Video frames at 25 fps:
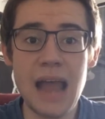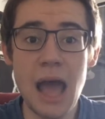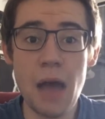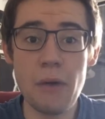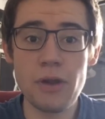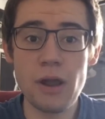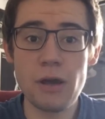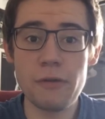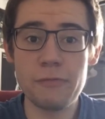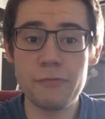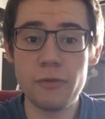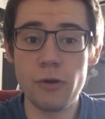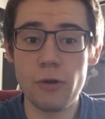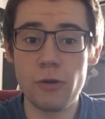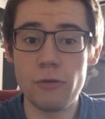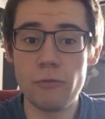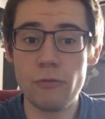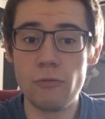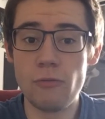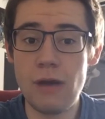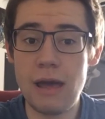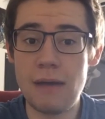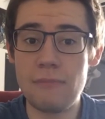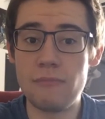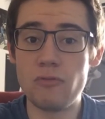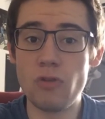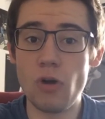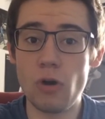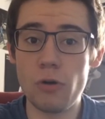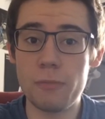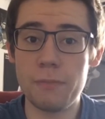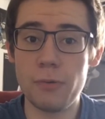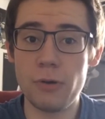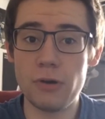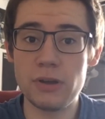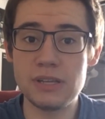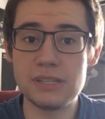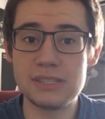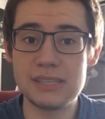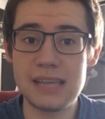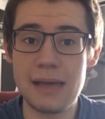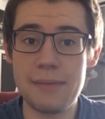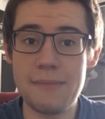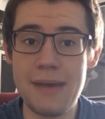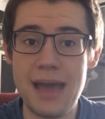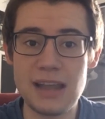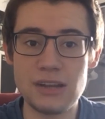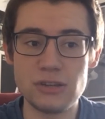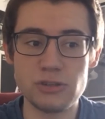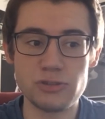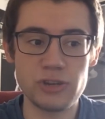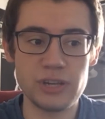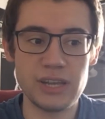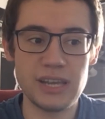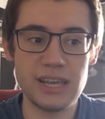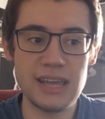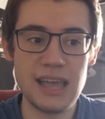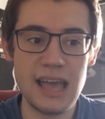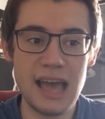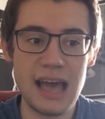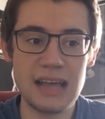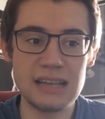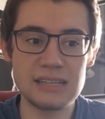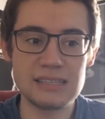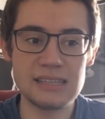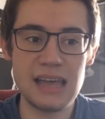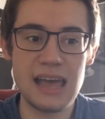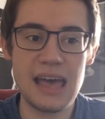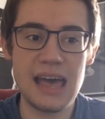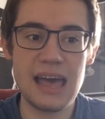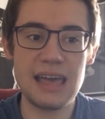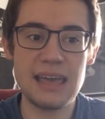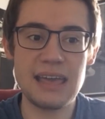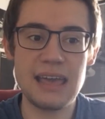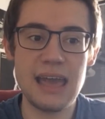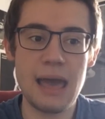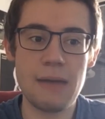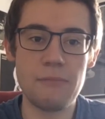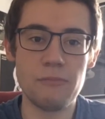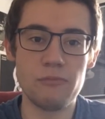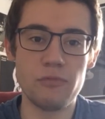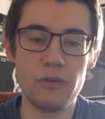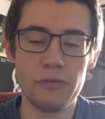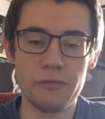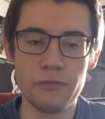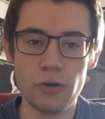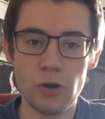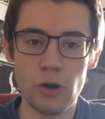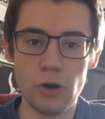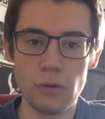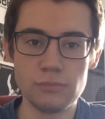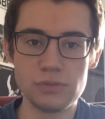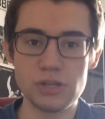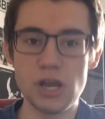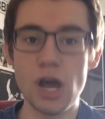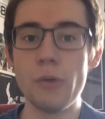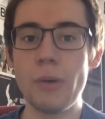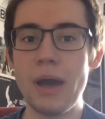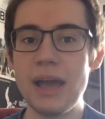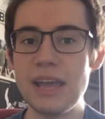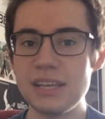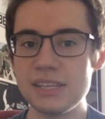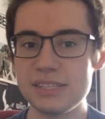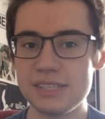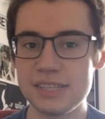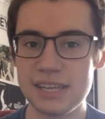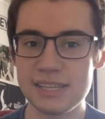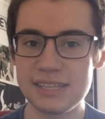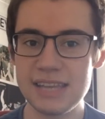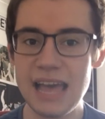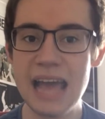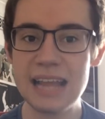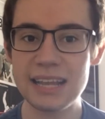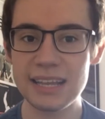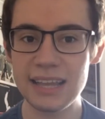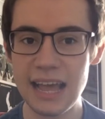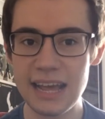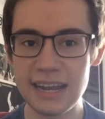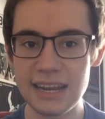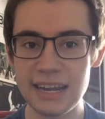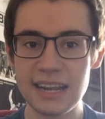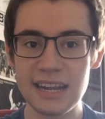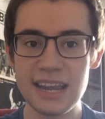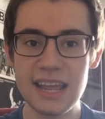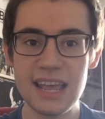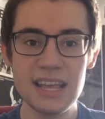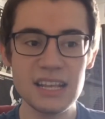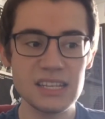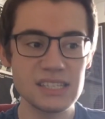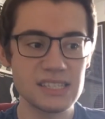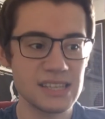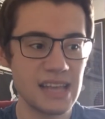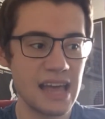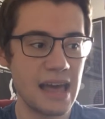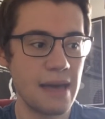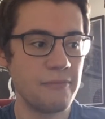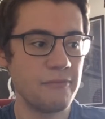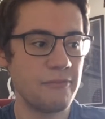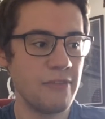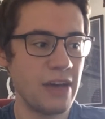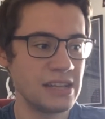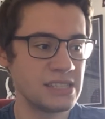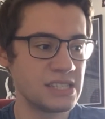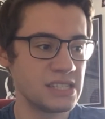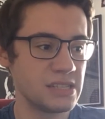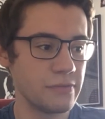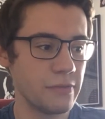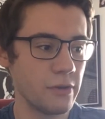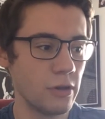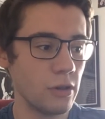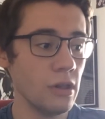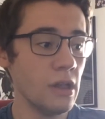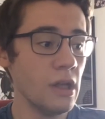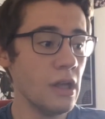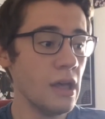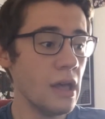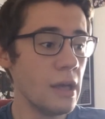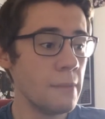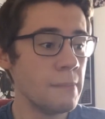Now I know for Rockboy's entry, he had a reformed Oasis headlining his festival.